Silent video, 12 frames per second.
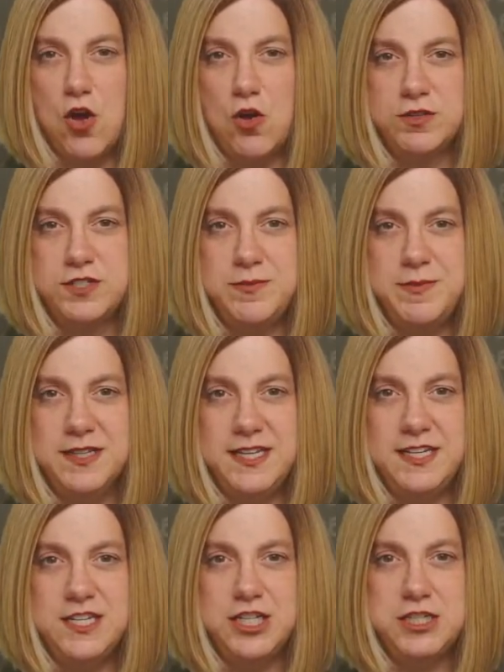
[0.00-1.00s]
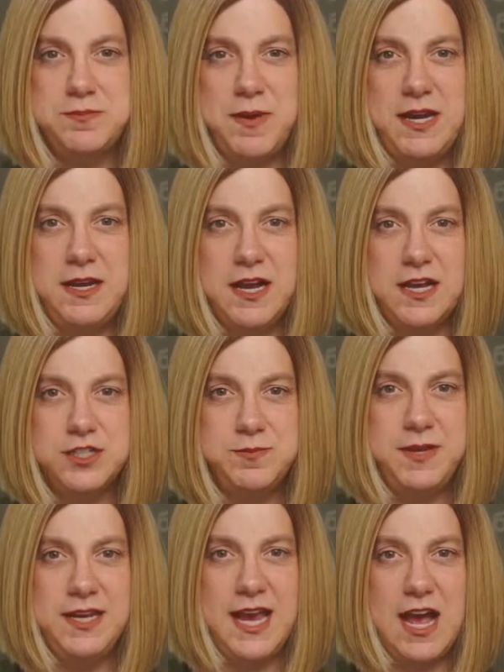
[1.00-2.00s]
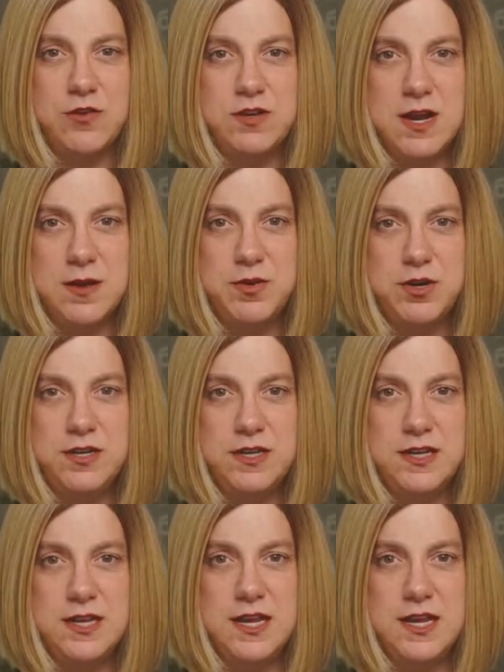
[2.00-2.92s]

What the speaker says: Ultimately, despite us being outnumbered,